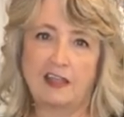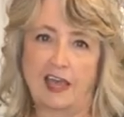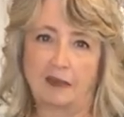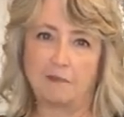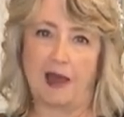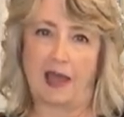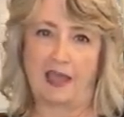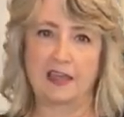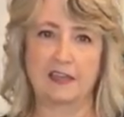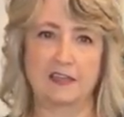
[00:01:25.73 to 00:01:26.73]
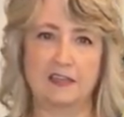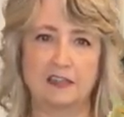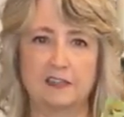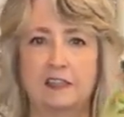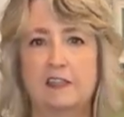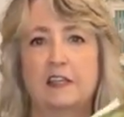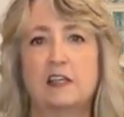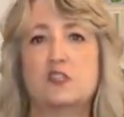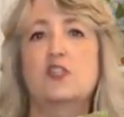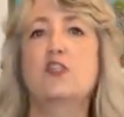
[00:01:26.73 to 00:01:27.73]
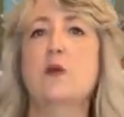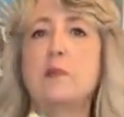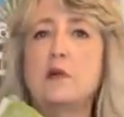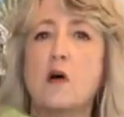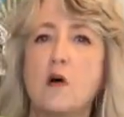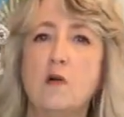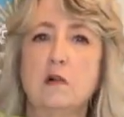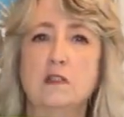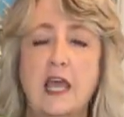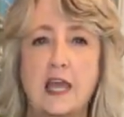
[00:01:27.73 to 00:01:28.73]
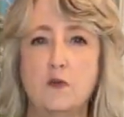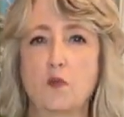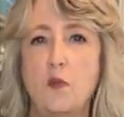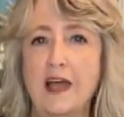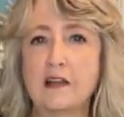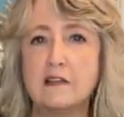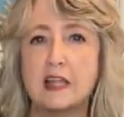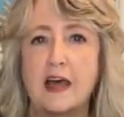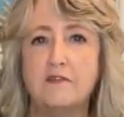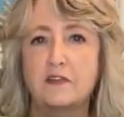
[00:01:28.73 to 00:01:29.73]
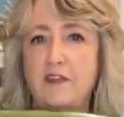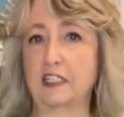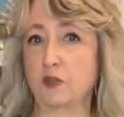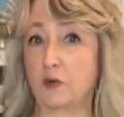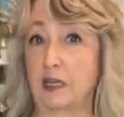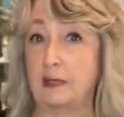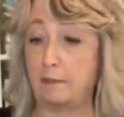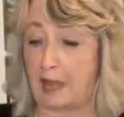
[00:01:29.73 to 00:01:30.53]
like my super old and well-loved Victorian